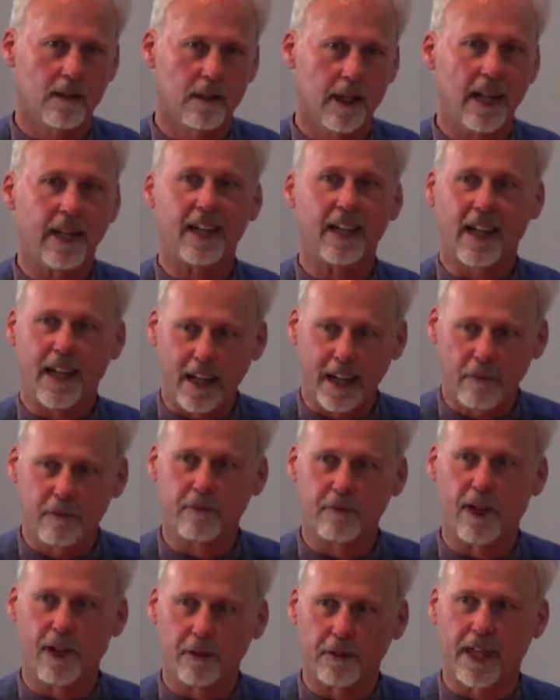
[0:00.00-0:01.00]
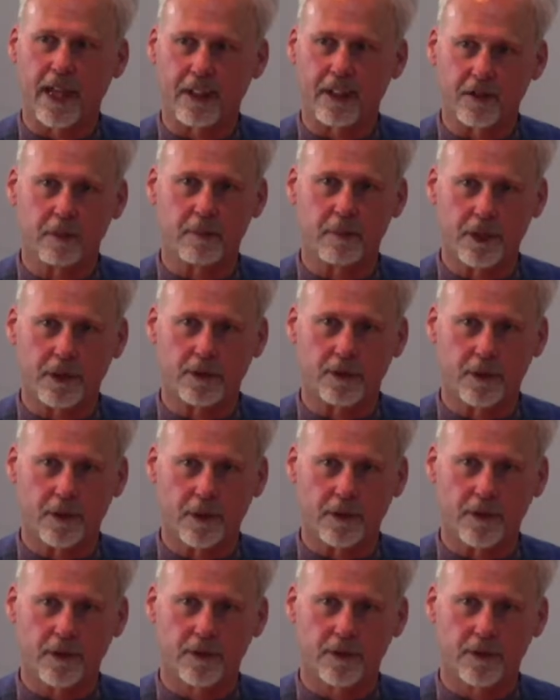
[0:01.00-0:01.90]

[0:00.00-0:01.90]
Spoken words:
And I have found that to be true.